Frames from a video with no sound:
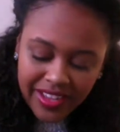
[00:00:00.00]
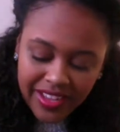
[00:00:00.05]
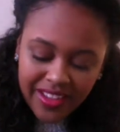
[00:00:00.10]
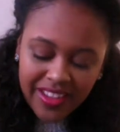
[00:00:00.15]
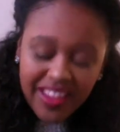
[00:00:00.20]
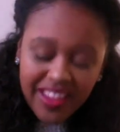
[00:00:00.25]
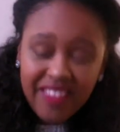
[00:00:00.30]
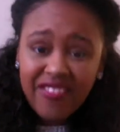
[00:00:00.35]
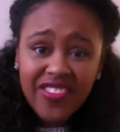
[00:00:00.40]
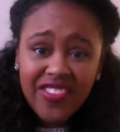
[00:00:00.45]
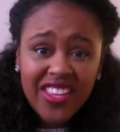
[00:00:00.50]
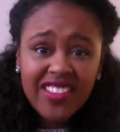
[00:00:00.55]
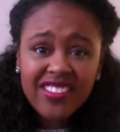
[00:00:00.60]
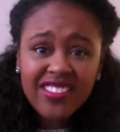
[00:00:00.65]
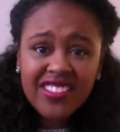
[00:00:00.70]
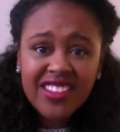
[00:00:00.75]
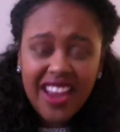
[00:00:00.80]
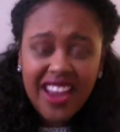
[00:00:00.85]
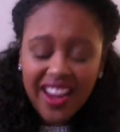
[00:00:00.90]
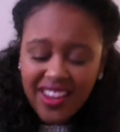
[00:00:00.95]
it
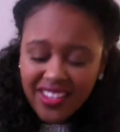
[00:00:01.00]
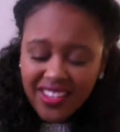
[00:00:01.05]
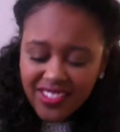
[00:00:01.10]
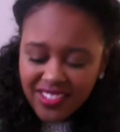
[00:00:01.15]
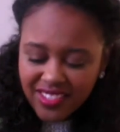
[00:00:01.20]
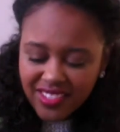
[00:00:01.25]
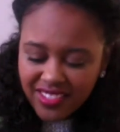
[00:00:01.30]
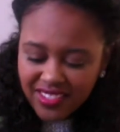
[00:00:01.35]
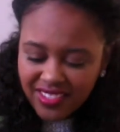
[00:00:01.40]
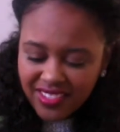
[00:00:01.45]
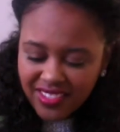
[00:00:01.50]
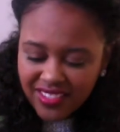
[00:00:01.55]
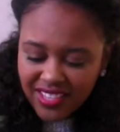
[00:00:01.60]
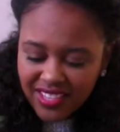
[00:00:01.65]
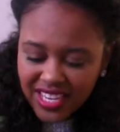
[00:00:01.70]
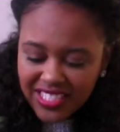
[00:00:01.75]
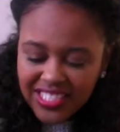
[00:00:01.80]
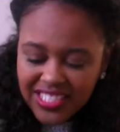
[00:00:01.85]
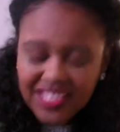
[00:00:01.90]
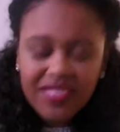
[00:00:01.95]
feels nice.
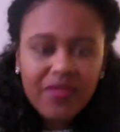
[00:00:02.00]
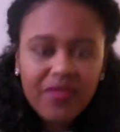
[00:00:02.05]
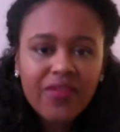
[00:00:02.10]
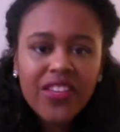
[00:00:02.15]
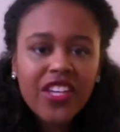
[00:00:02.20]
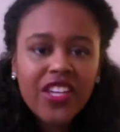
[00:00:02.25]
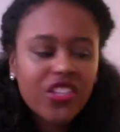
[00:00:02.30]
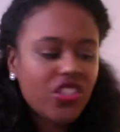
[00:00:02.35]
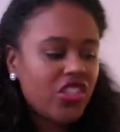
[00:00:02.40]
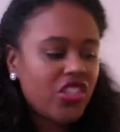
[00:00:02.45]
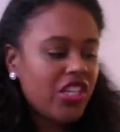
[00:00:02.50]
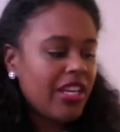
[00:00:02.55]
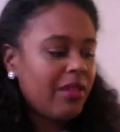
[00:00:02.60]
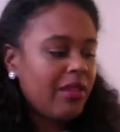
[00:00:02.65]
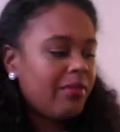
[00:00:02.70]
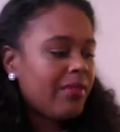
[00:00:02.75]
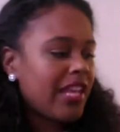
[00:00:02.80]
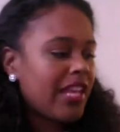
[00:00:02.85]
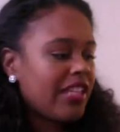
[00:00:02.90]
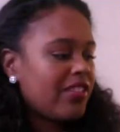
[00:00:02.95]
It doesn't feel
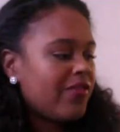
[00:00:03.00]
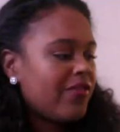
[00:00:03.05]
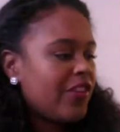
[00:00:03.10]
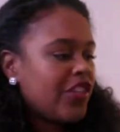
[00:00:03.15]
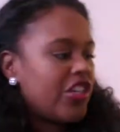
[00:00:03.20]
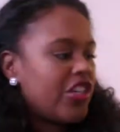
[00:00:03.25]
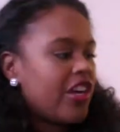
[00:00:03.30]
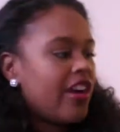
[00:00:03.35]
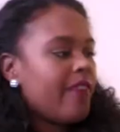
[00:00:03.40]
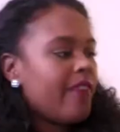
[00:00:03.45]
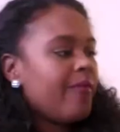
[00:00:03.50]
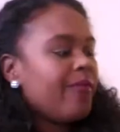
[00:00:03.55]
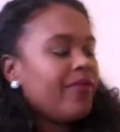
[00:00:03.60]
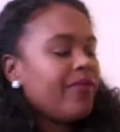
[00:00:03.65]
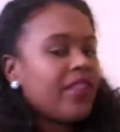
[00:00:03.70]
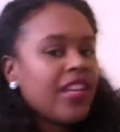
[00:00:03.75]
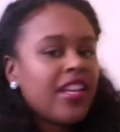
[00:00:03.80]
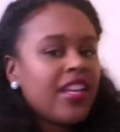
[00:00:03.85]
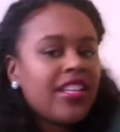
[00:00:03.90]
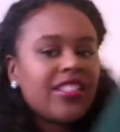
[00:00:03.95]
cheap, that's for sure.
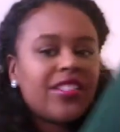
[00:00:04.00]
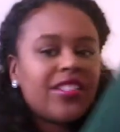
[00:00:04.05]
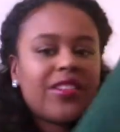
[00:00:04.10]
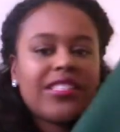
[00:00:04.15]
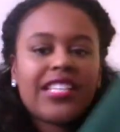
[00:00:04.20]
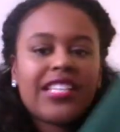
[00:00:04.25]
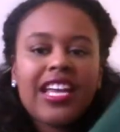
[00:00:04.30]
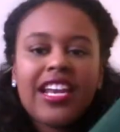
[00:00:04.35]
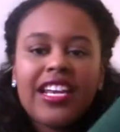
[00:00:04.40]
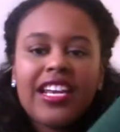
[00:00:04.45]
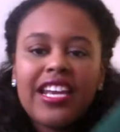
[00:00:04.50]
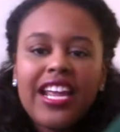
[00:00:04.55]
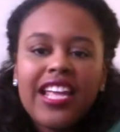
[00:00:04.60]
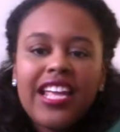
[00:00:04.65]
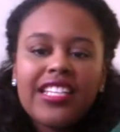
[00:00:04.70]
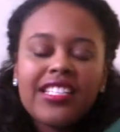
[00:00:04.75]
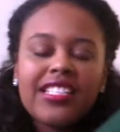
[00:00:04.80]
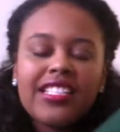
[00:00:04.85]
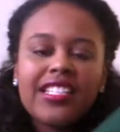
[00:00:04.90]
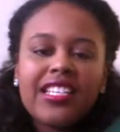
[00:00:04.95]
So it's a
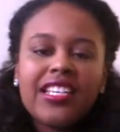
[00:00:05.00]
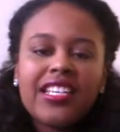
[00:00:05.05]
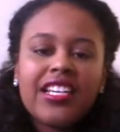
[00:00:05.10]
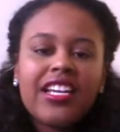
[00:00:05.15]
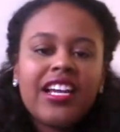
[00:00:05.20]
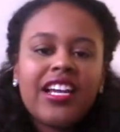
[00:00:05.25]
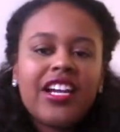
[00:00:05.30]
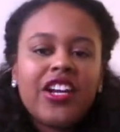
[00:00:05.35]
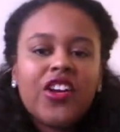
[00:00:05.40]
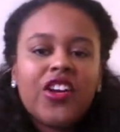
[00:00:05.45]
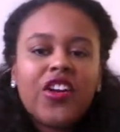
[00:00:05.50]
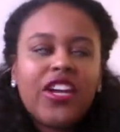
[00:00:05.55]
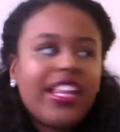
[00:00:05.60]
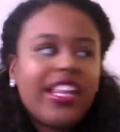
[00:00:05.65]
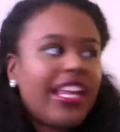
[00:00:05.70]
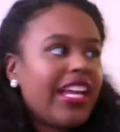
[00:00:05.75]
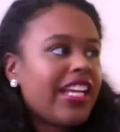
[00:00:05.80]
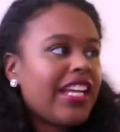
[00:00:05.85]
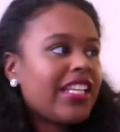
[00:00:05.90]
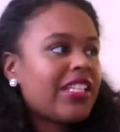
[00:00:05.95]
knit
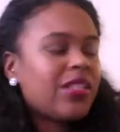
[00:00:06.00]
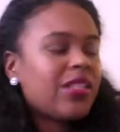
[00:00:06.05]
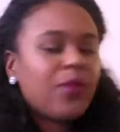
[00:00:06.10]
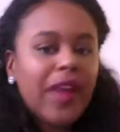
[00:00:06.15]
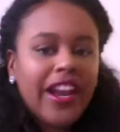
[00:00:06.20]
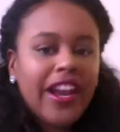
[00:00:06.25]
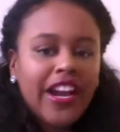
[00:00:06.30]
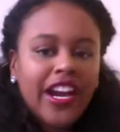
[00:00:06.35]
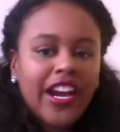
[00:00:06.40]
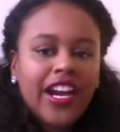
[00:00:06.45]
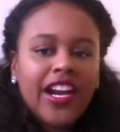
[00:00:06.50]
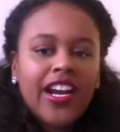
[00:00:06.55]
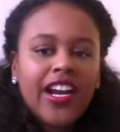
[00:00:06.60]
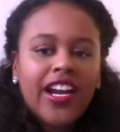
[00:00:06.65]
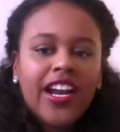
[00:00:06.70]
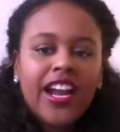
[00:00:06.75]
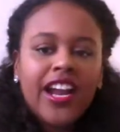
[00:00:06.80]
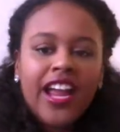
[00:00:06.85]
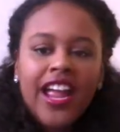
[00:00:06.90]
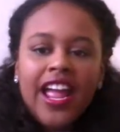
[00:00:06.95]
acrylic sweater
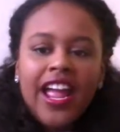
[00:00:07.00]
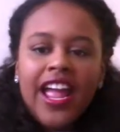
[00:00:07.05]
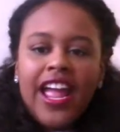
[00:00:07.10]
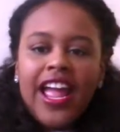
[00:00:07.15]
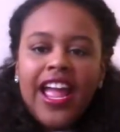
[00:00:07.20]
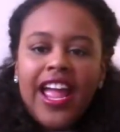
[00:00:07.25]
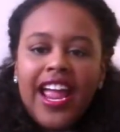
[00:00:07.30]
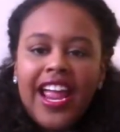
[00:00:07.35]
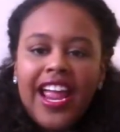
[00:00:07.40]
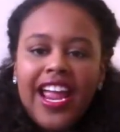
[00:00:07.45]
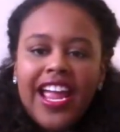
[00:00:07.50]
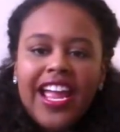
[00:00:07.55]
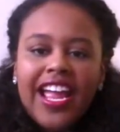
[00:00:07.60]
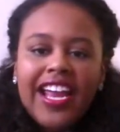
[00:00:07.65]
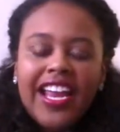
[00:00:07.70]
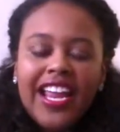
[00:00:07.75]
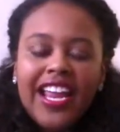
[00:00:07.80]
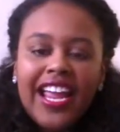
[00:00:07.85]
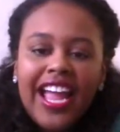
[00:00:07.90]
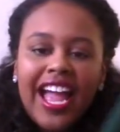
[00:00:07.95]

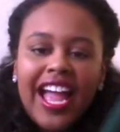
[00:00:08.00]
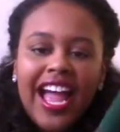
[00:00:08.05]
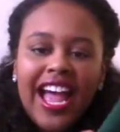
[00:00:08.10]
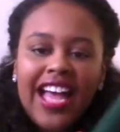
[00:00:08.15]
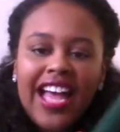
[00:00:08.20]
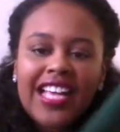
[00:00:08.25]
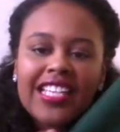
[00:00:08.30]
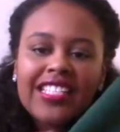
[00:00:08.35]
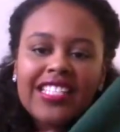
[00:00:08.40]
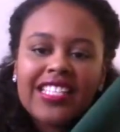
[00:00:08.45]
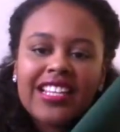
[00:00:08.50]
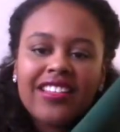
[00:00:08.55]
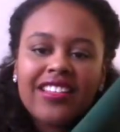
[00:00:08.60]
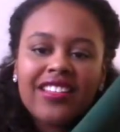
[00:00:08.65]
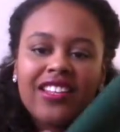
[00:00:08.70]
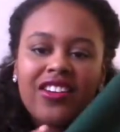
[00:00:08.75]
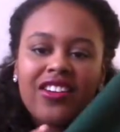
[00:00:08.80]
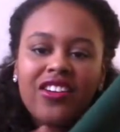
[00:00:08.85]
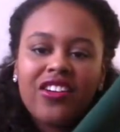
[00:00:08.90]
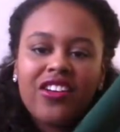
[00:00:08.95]
and it has
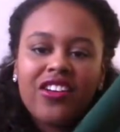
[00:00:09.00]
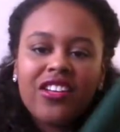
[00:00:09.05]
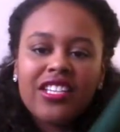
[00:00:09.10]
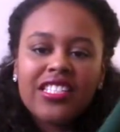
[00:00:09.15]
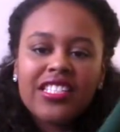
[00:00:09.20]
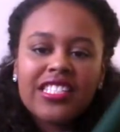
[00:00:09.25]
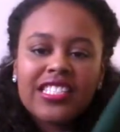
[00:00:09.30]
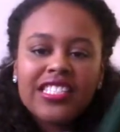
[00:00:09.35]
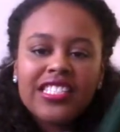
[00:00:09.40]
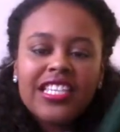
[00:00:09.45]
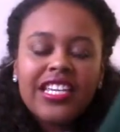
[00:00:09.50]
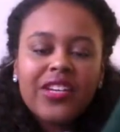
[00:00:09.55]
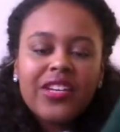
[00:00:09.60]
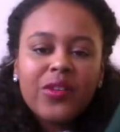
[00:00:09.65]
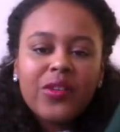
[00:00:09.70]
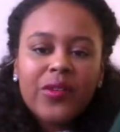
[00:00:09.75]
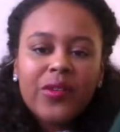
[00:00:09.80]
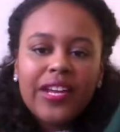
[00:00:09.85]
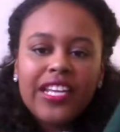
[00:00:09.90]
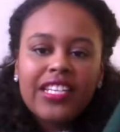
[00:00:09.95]
little
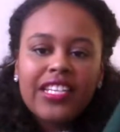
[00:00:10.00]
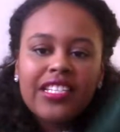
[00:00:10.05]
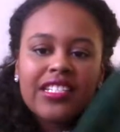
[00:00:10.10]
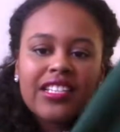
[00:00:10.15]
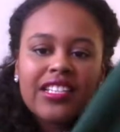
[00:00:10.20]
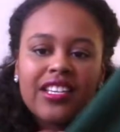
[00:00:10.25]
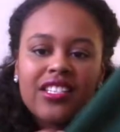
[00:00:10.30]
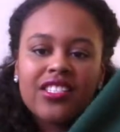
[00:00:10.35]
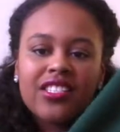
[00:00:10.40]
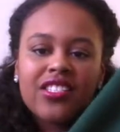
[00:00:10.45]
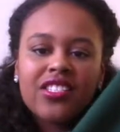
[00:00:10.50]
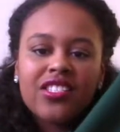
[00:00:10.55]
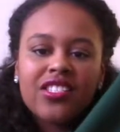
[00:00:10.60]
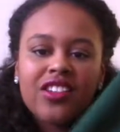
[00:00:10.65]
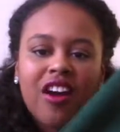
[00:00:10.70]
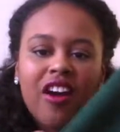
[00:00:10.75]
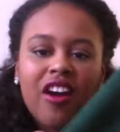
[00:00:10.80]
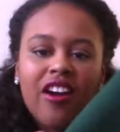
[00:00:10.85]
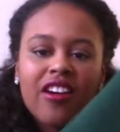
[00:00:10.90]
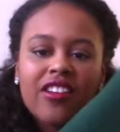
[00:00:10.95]
sequined
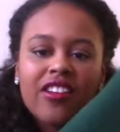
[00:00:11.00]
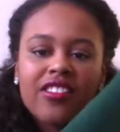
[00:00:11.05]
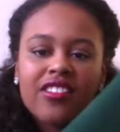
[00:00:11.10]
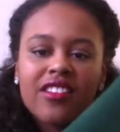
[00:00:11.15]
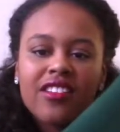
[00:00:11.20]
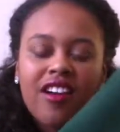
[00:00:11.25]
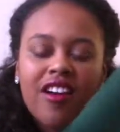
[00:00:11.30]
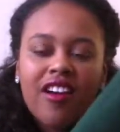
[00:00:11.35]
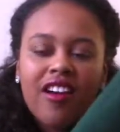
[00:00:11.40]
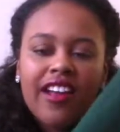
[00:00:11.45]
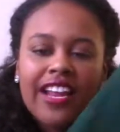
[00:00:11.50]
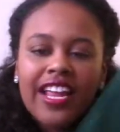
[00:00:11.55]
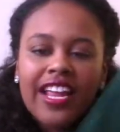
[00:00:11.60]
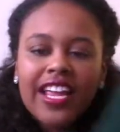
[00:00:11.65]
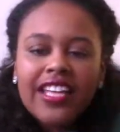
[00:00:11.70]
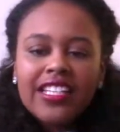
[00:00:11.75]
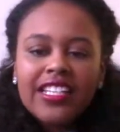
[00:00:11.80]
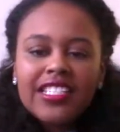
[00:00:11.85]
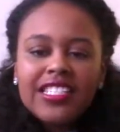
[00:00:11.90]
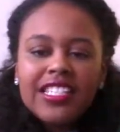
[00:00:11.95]
stars on
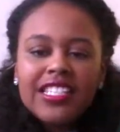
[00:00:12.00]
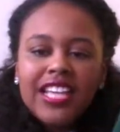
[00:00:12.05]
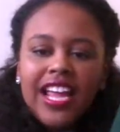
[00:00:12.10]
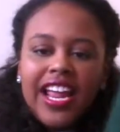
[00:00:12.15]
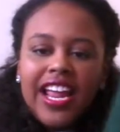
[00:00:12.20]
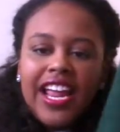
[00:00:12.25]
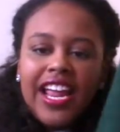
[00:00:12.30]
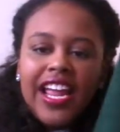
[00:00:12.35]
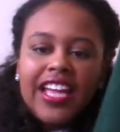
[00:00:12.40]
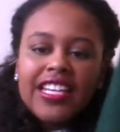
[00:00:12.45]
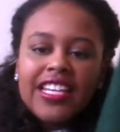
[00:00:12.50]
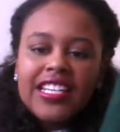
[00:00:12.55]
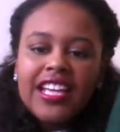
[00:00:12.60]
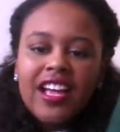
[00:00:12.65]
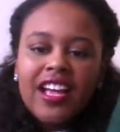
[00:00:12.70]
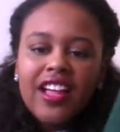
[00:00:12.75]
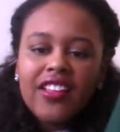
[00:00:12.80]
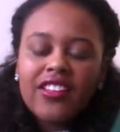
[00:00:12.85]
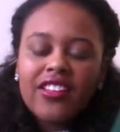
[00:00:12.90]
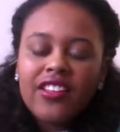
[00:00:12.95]
it and
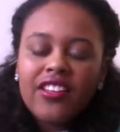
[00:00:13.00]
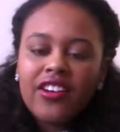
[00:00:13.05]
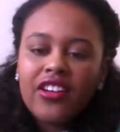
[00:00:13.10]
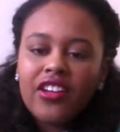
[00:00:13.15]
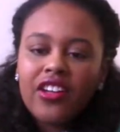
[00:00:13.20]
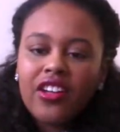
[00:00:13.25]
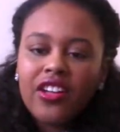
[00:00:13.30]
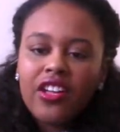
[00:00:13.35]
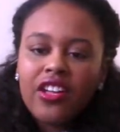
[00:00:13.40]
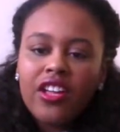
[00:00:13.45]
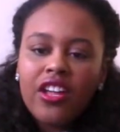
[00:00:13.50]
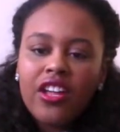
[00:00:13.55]
a little